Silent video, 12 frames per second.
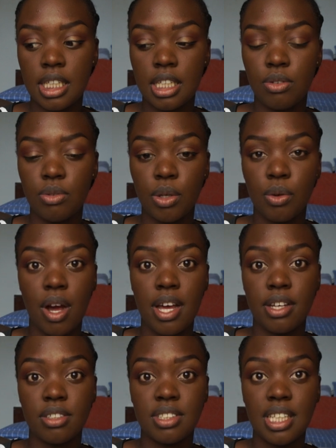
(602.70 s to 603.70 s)
It
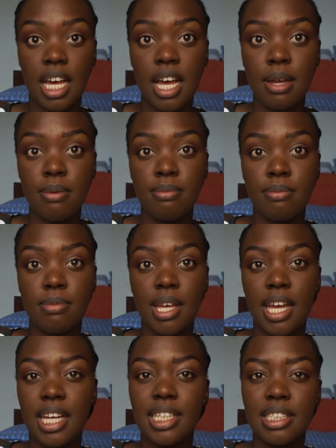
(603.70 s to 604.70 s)
requires time,
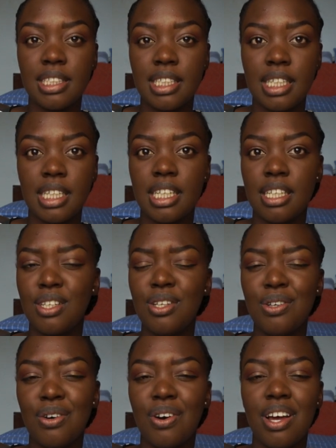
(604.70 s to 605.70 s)
editing, you
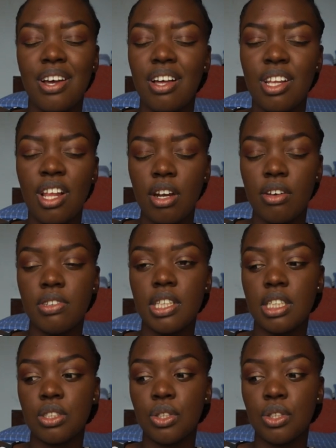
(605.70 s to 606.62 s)
know, a lot of things.